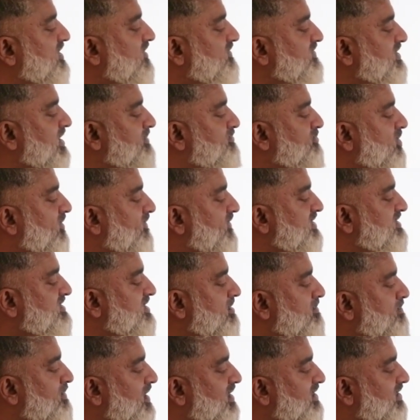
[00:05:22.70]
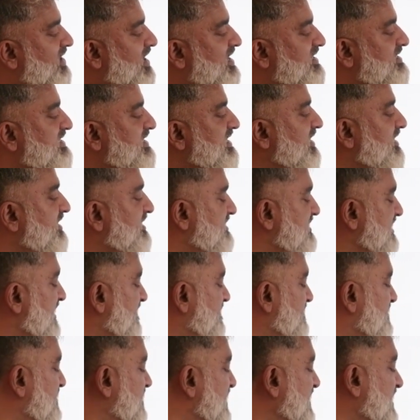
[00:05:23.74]
that Professor Pakrasi
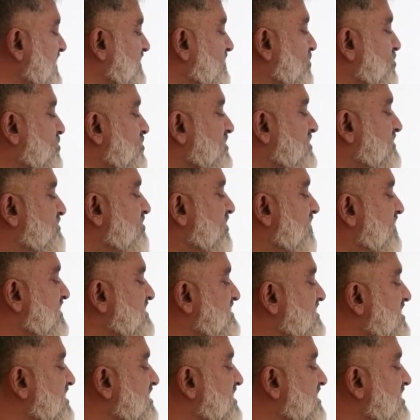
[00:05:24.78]
received 3 votes, Professor